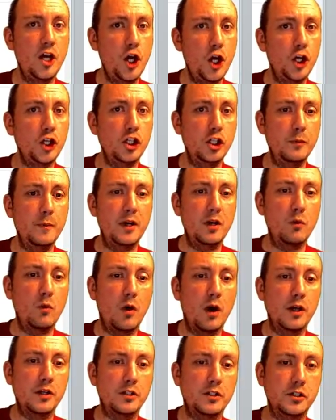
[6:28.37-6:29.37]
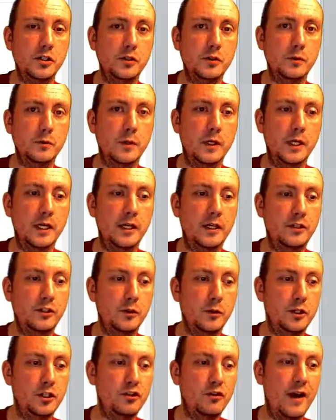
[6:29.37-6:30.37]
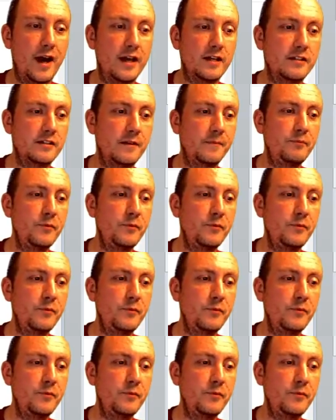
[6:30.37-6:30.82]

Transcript: you may want to address.